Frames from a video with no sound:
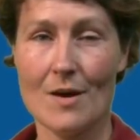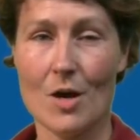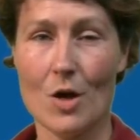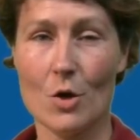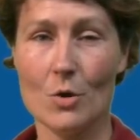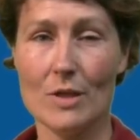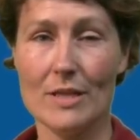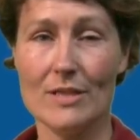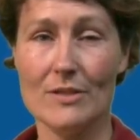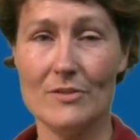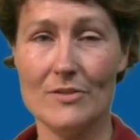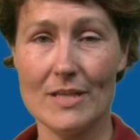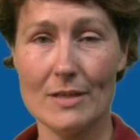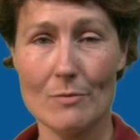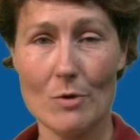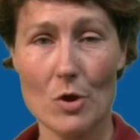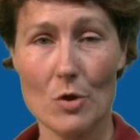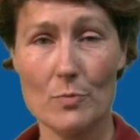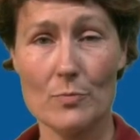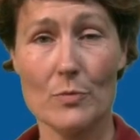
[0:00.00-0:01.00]
Only
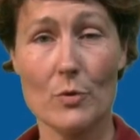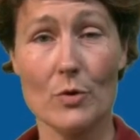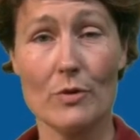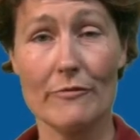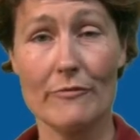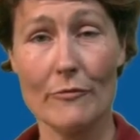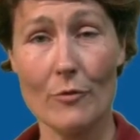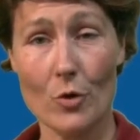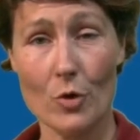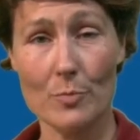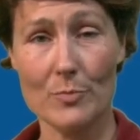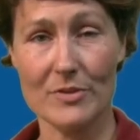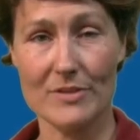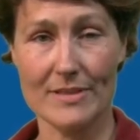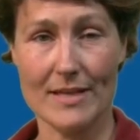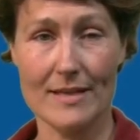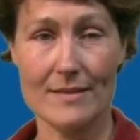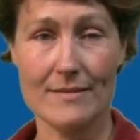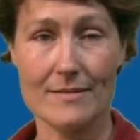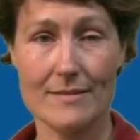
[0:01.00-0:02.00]

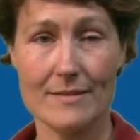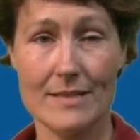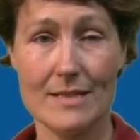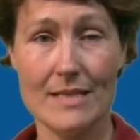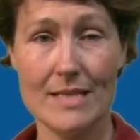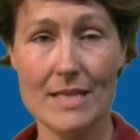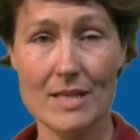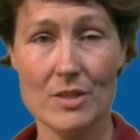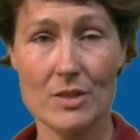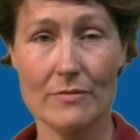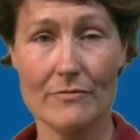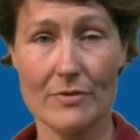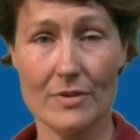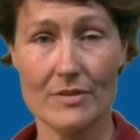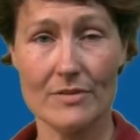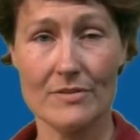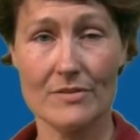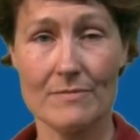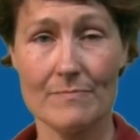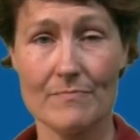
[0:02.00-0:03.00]
0.4% in each of
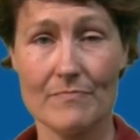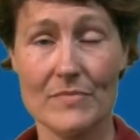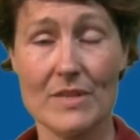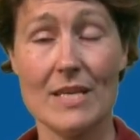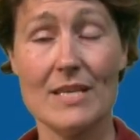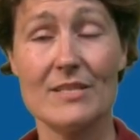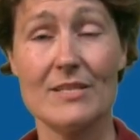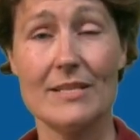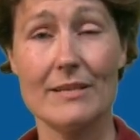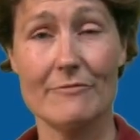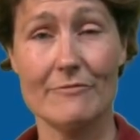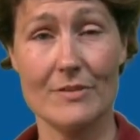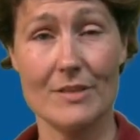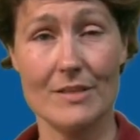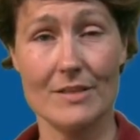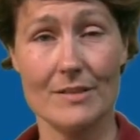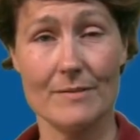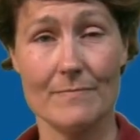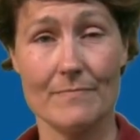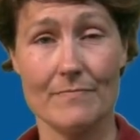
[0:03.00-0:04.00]
us is
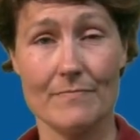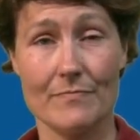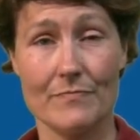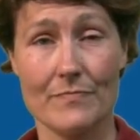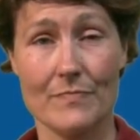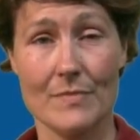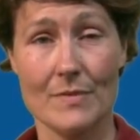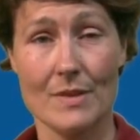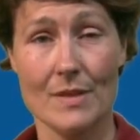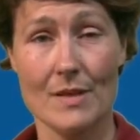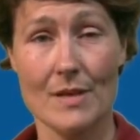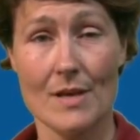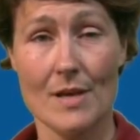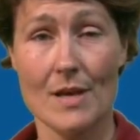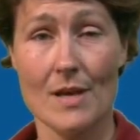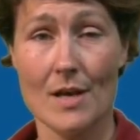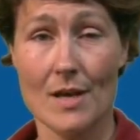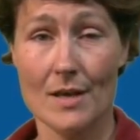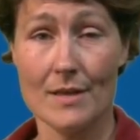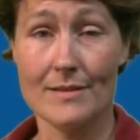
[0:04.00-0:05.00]
different.
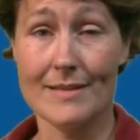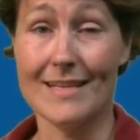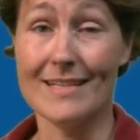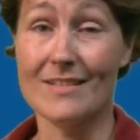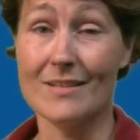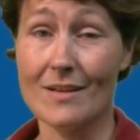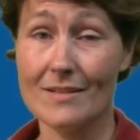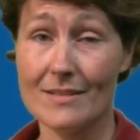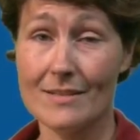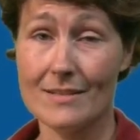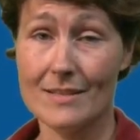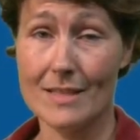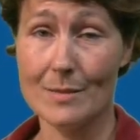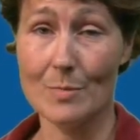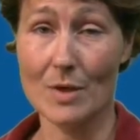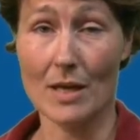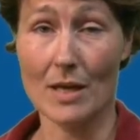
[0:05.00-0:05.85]
That doesn't seem